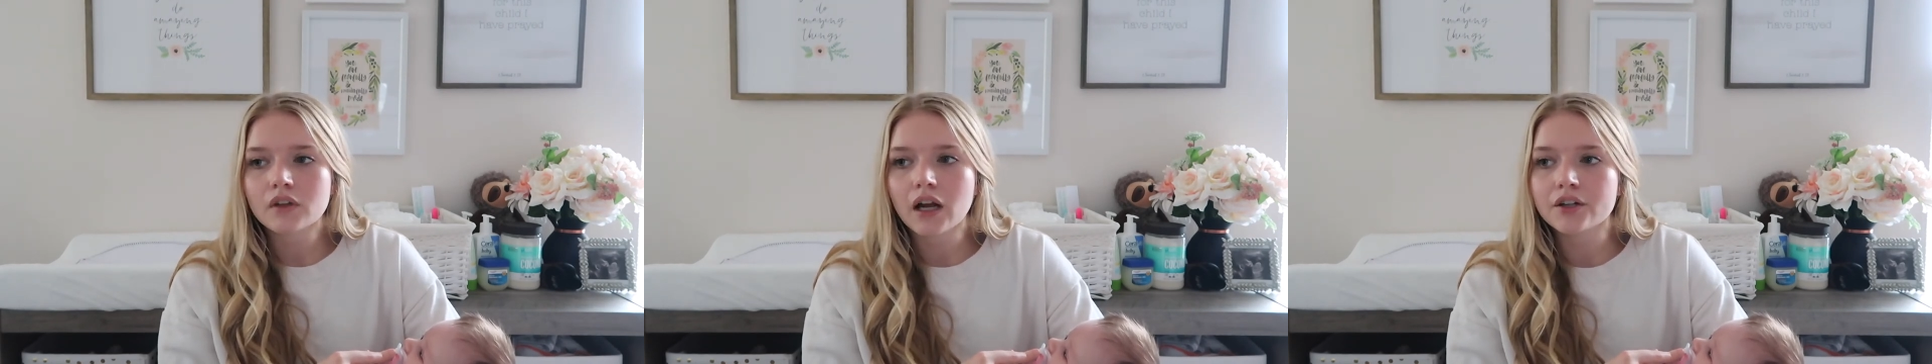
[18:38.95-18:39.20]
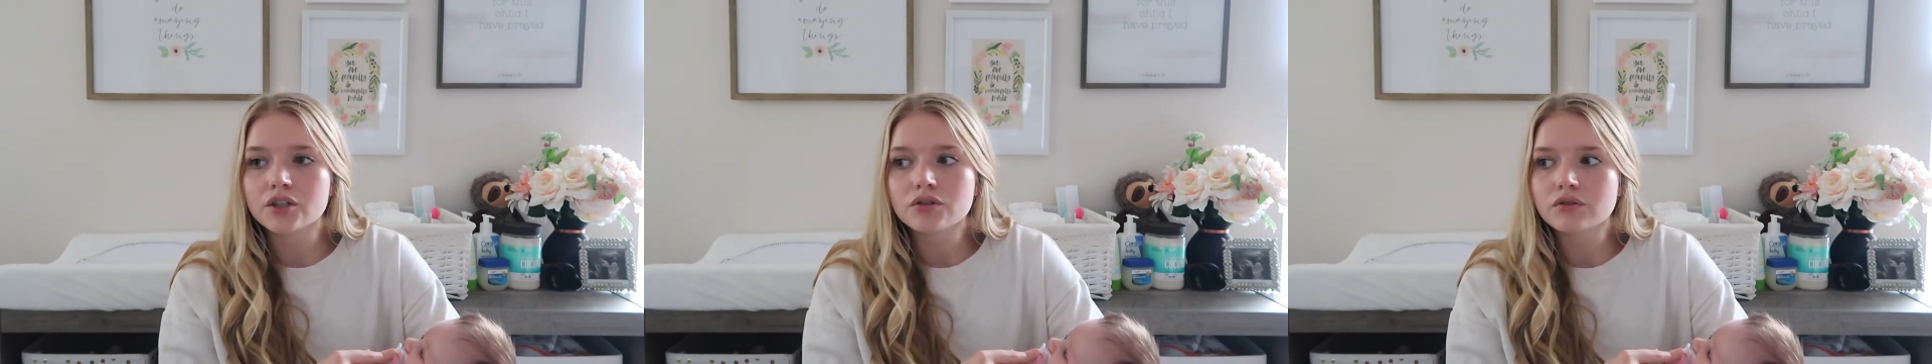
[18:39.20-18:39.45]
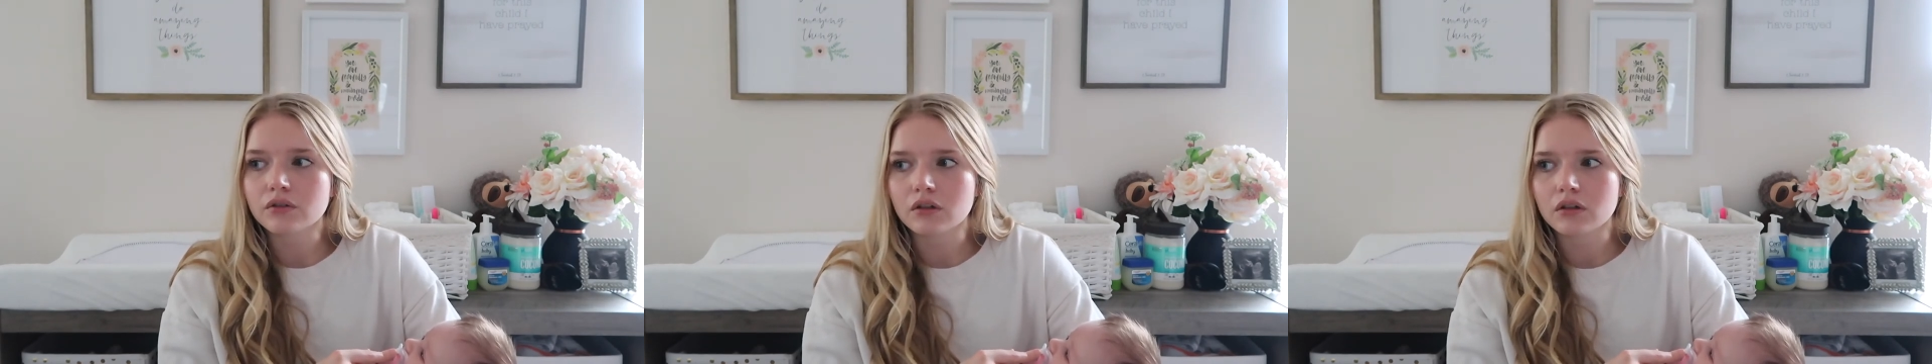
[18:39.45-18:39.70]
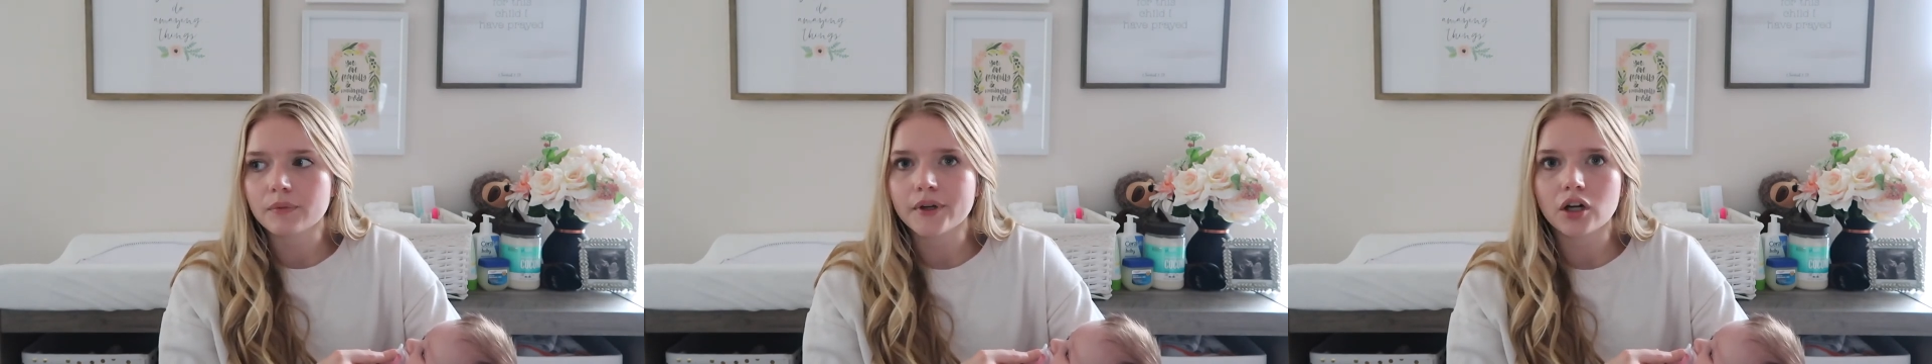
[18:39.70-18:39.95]
I just,
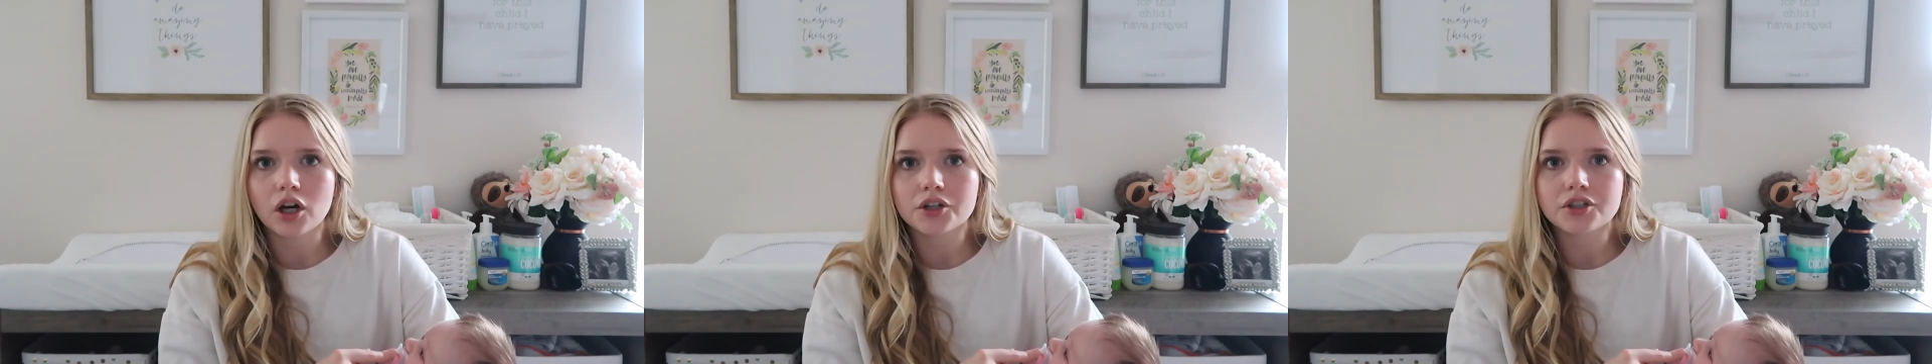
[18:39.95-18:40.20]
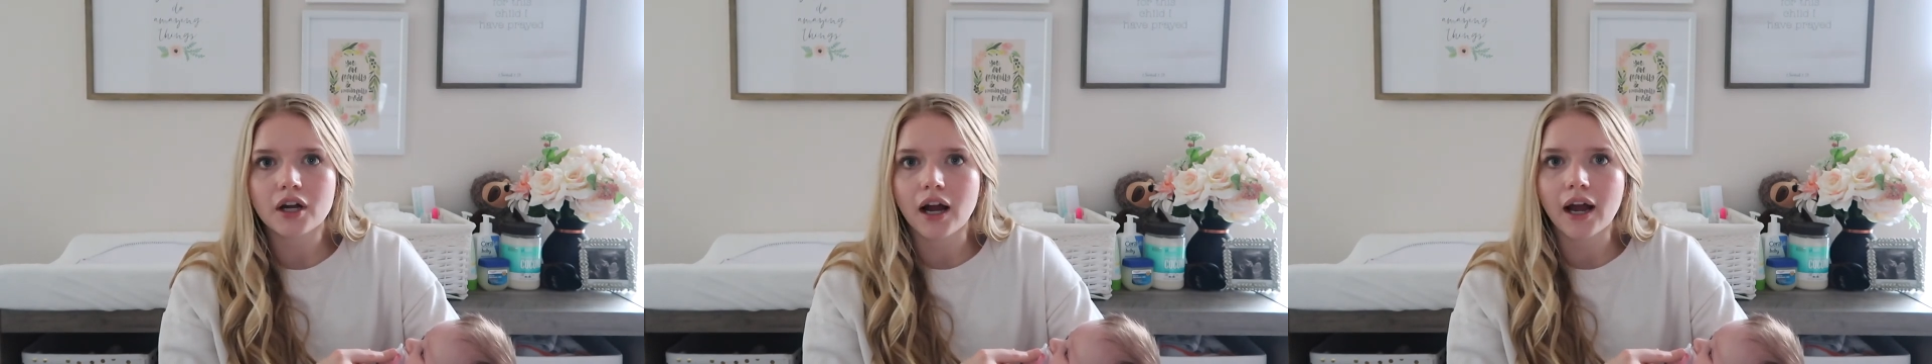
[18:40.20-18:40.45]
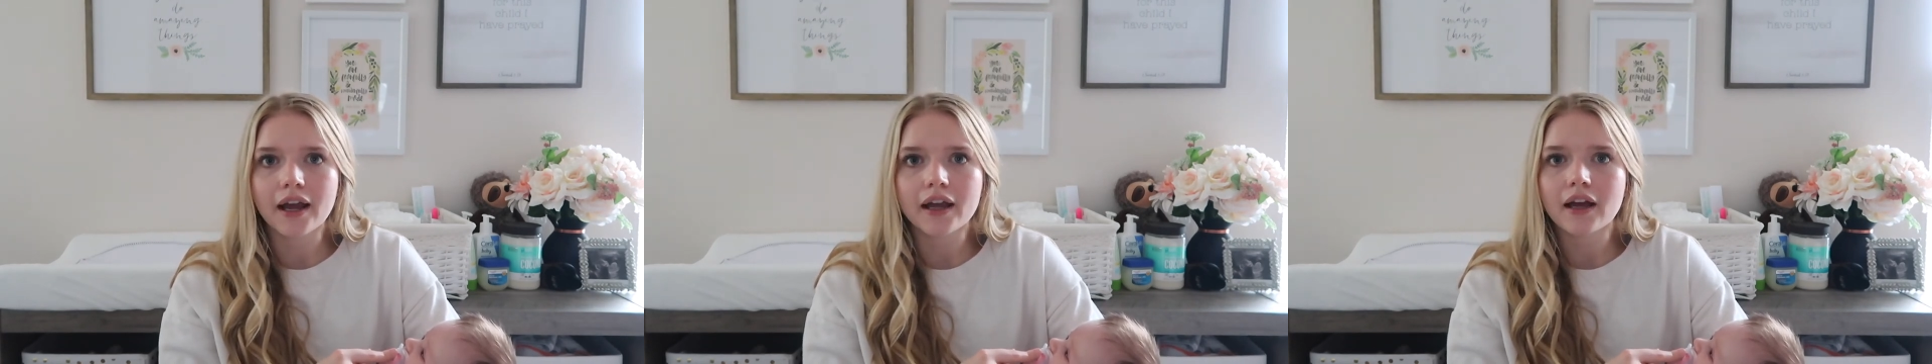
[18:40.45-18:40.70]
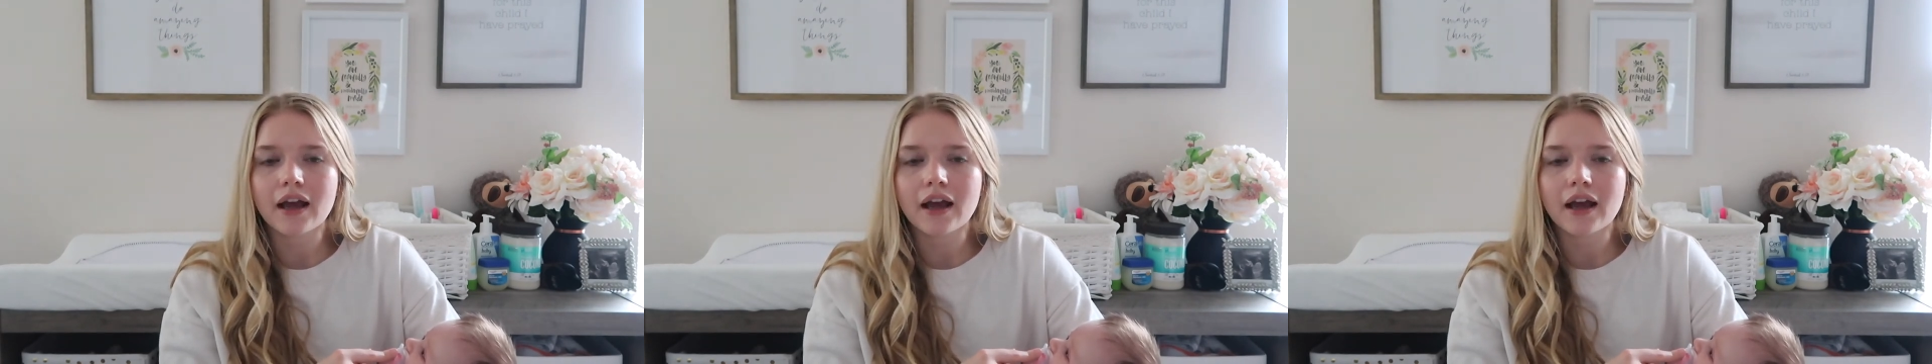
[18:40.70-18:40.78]
oh my gosh, I